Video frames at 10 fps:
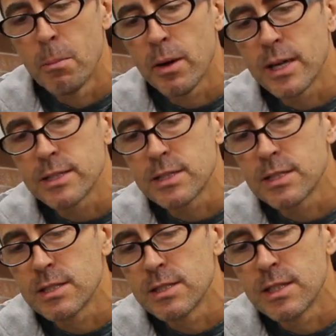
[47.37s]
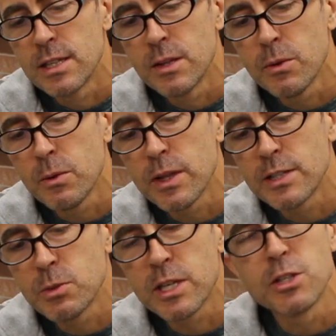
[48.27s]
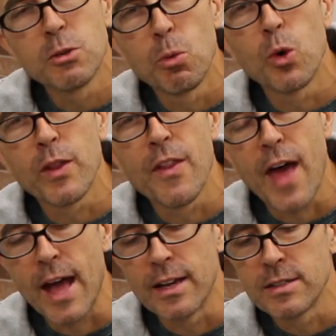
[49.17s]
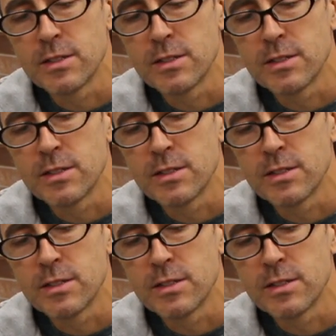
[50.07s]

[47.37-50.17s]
But we realized we could do more than that.